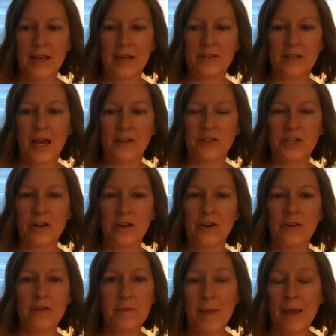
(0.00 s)

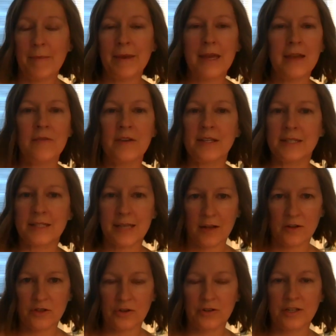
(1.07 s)
intentional, maybe even
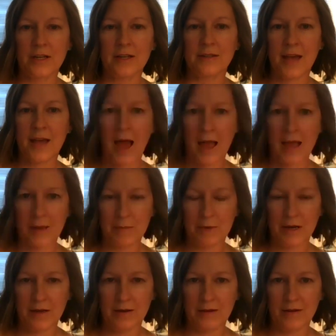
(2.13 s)
scheduled
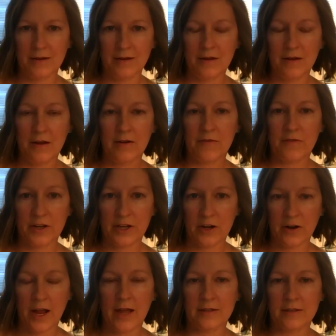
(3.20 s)
time for
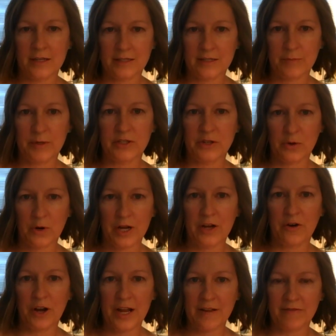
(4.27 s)
your
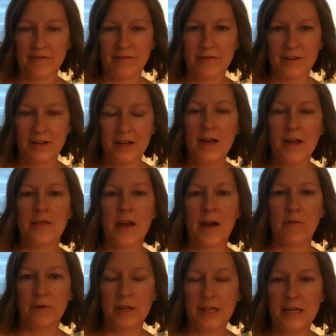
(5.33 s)
anticipatory grief
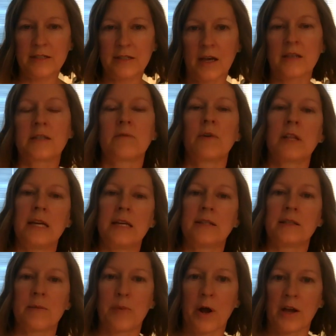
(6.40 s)
that really does
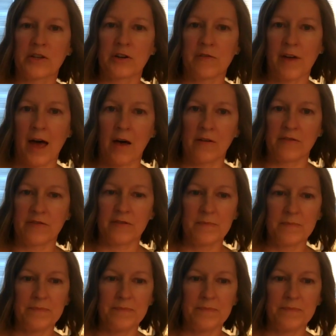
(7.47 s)
release the pressure valve.